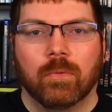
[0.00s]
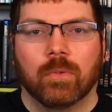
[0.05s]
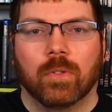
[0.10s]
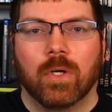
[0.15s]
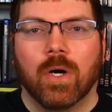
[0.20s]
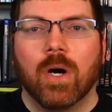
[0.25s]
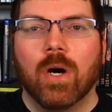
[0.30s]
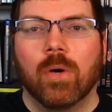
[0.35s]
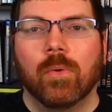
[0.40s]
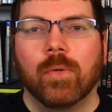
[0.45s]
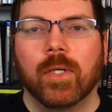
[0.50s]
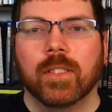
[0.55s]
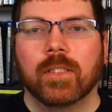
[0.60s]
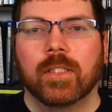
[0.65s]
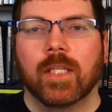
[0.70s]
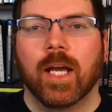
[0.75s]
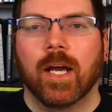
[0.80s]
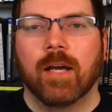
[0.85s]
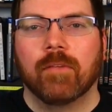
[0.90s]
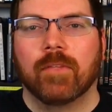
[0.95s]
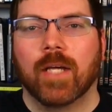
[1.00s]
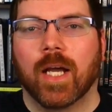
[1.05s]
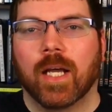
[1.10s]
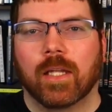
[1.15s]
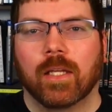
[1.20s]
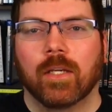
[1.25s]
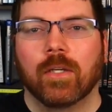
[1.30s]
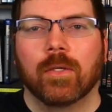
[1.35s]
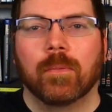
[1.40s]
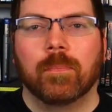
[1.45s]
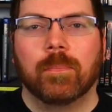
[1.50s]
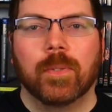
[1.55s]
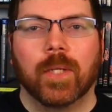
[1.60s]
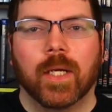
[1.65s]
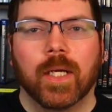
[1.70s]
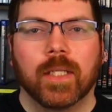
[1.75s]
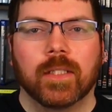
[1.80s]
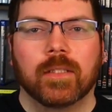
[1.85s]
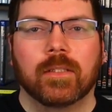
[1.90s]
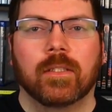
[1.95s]
will always have that little
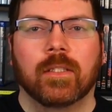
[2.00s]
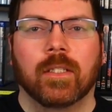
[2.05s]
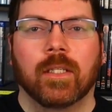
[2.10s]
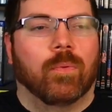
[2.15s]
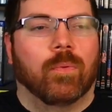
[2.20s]
place